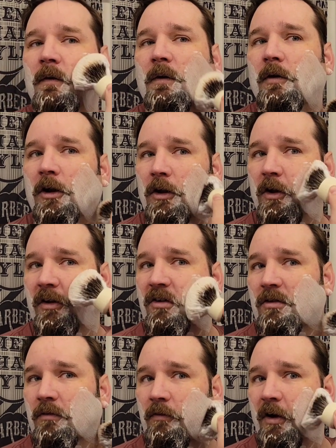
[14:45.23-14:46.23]
and it looks
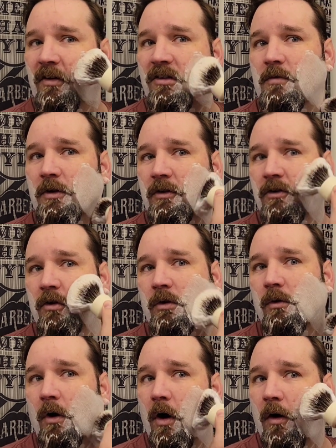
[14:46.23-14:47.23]
very similar
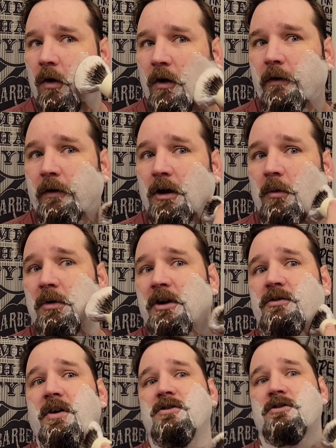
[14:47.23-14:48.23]
to all other
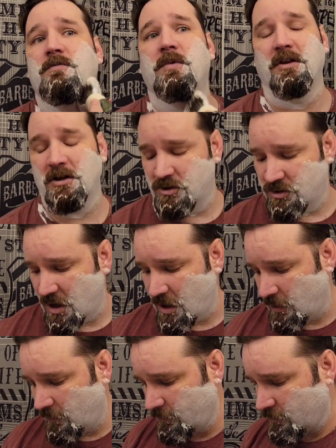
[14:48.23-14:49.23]
double-edged razors, but the
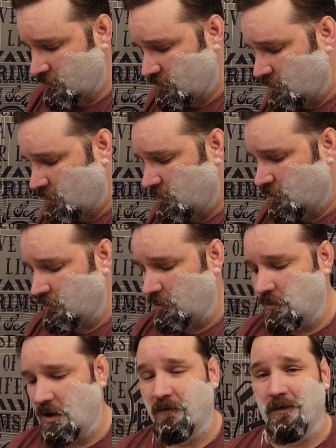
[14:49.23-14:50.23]
shave that
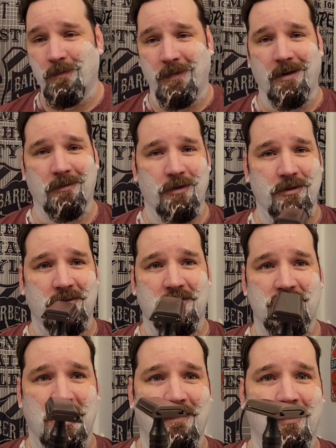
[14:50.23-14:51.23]
you get from this versus the
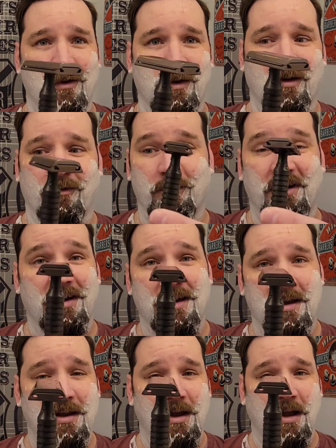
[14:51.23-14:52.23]
shave that you get from a
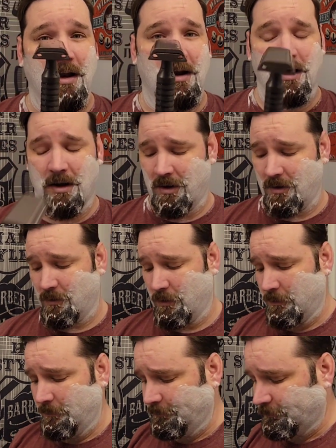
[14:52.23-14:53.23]
DE89
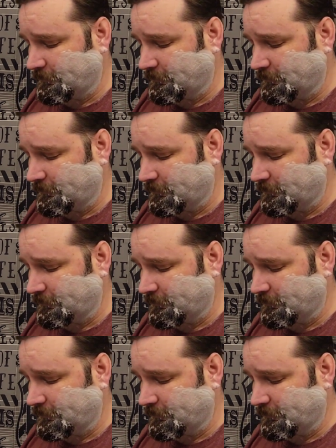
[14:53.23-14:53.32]
or